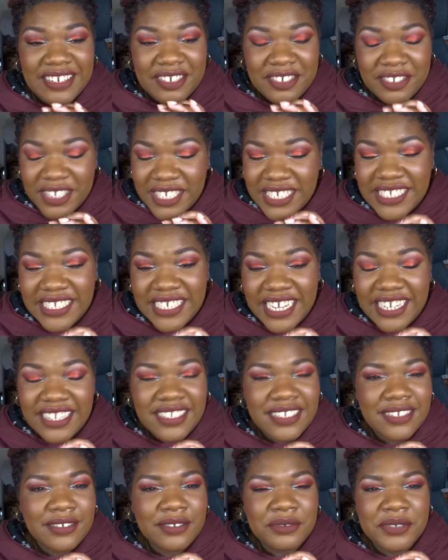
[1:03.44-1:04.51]
Crazy, I
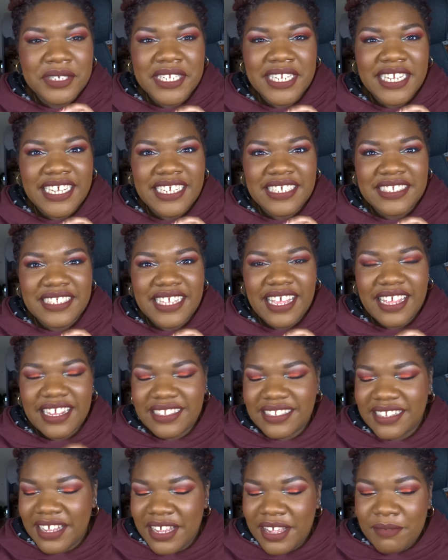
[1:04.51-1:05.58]
didn't realize
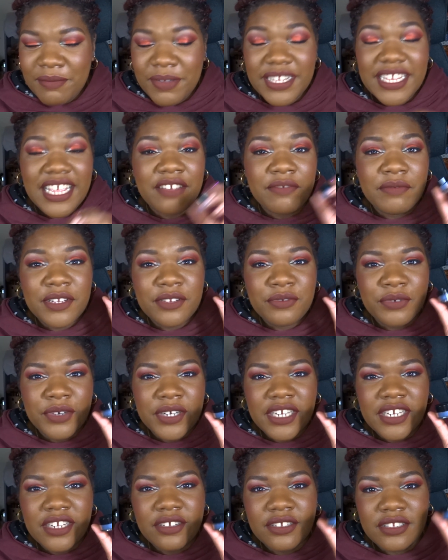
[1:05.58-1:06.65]
that. But I've been
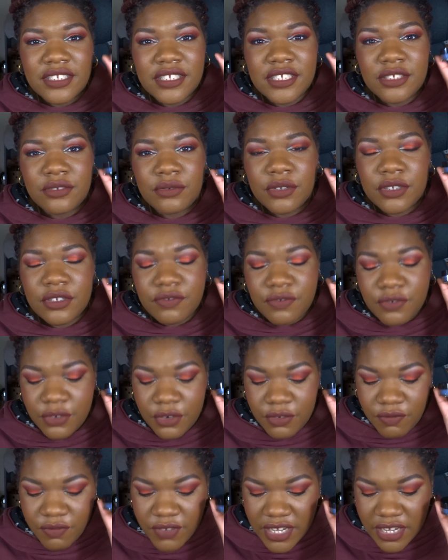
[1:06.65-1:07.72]
working on this one for
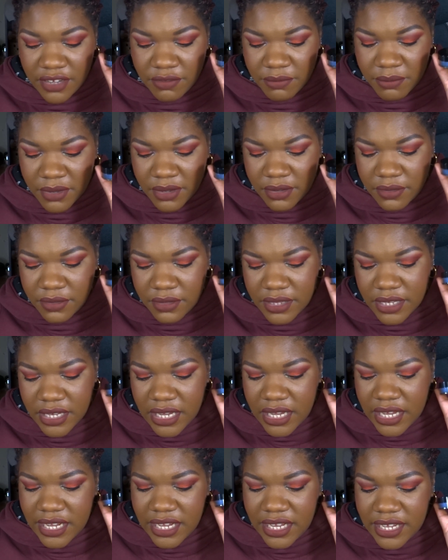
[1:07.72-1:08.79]
5 months.
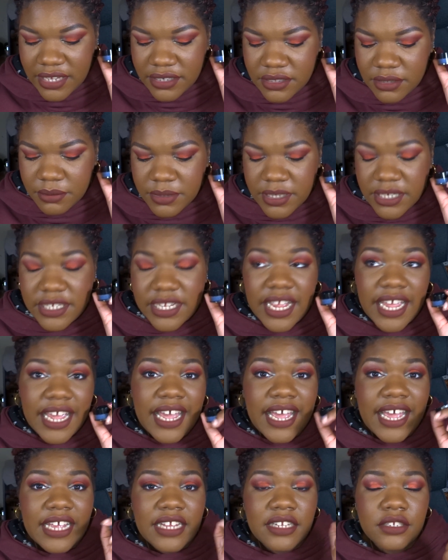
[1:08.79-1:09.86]
Last update I
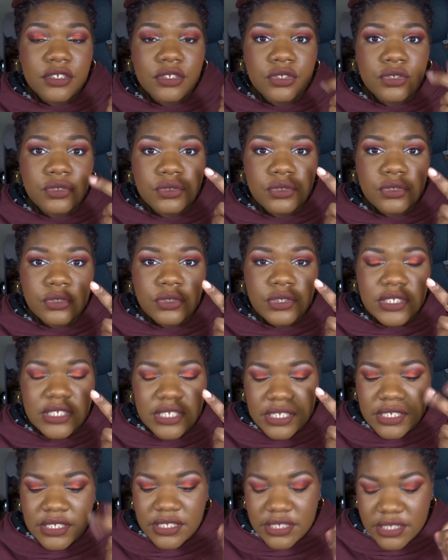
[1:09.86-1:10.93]
had 2
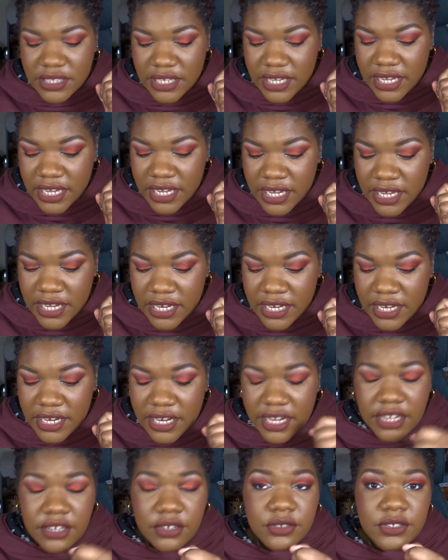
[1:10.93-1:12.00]
uses and
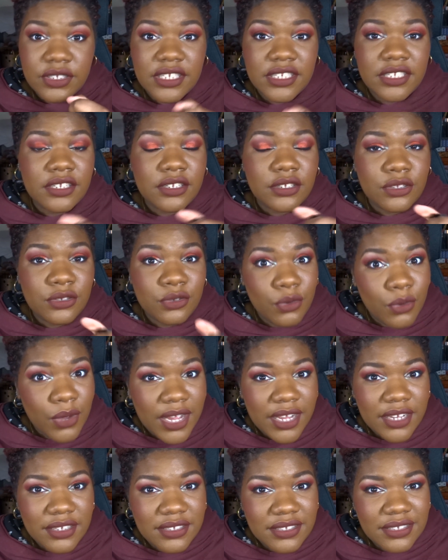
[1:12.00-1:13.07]
I used it
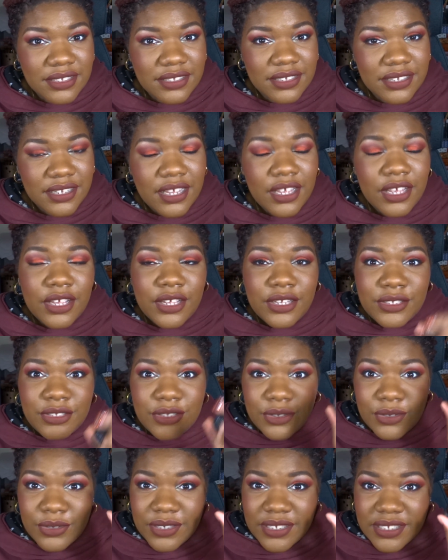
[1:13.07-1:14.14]
twice.
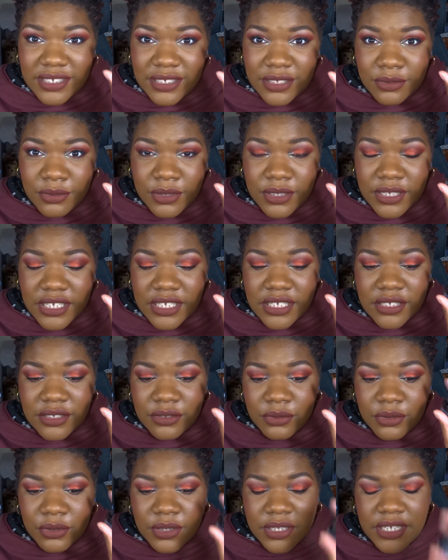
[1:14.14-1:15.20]
So this one is
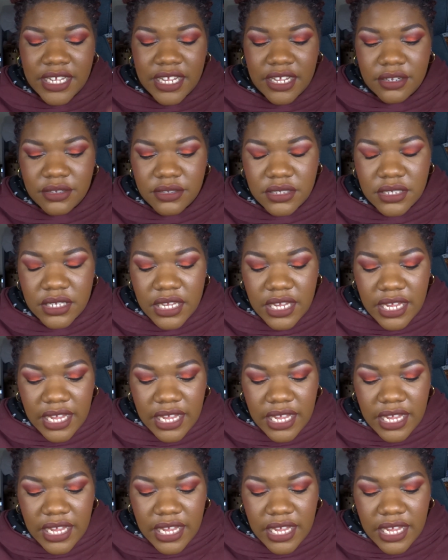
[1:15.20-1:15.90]
rolling out.